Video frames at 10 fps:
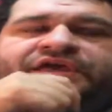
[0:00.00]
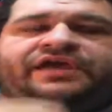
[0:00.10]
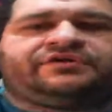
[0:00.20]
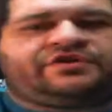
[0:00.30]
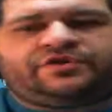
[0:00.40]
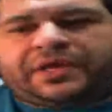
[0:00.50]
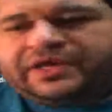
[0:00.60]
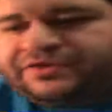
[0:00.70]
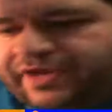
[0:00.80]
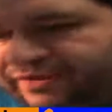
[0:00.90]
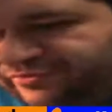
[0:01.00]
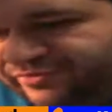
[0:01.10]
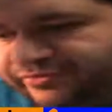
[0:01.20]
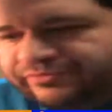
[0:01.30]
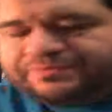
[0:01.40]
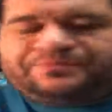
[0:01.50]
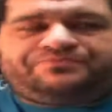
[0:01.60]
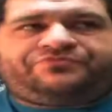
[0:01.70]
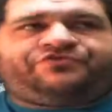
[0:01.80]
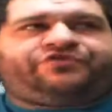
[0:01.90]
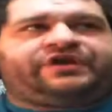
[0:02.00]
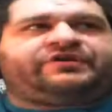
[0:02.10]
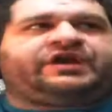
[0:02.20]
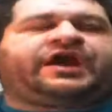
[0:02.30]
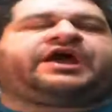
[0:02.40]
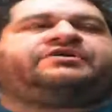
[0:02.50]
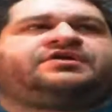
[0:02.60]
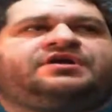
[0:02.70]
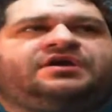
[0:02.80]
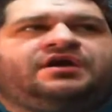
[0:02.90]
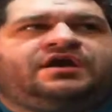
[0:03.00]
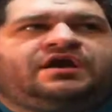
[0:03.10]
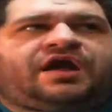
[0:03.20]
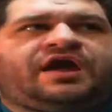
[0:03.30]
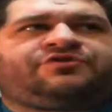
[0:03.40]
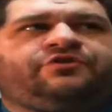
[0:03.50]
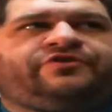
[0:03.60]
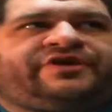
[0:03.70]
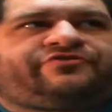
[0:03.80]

Yeah, and you have to set. I told